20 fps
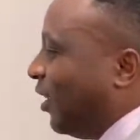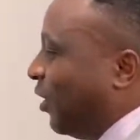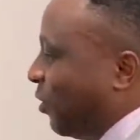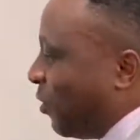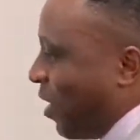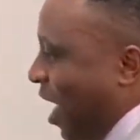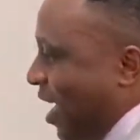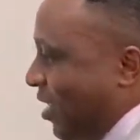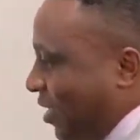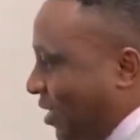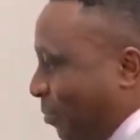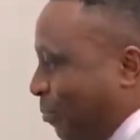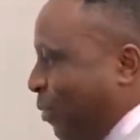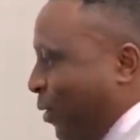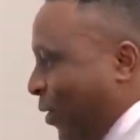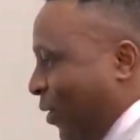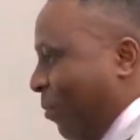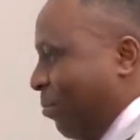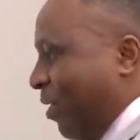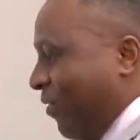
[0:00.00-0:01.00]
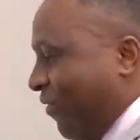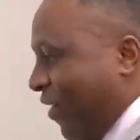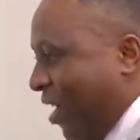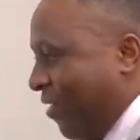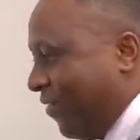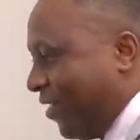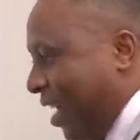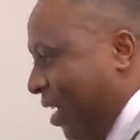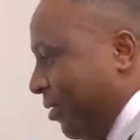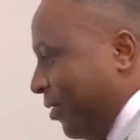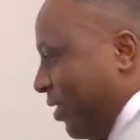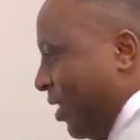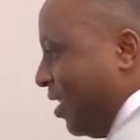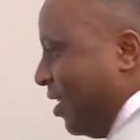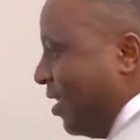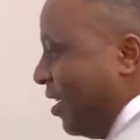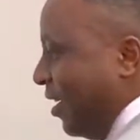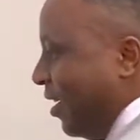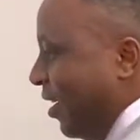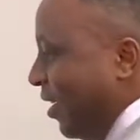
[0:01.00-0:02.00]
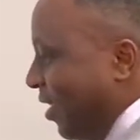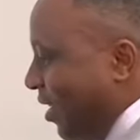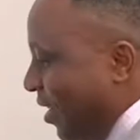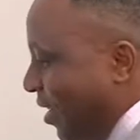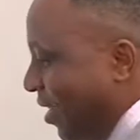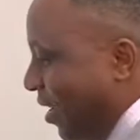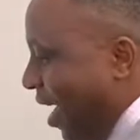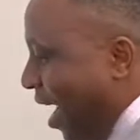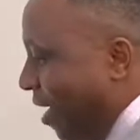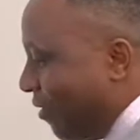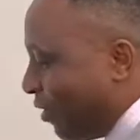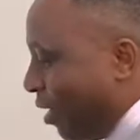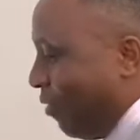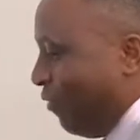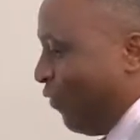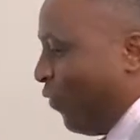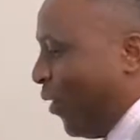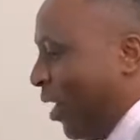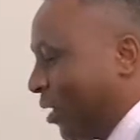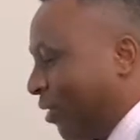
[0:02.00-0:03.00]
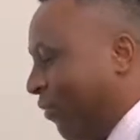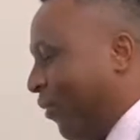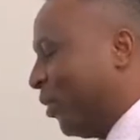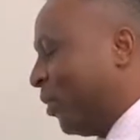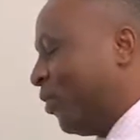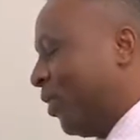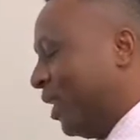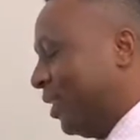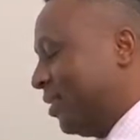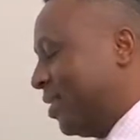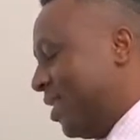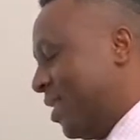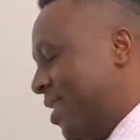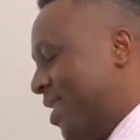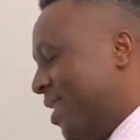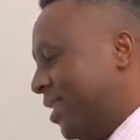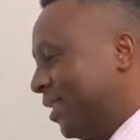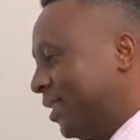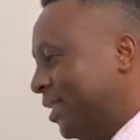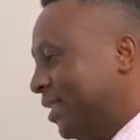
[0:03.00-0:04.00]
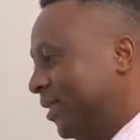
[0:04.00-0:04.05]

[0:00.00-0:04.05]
You can't borrow me 5,000 after I've worked for 20 years.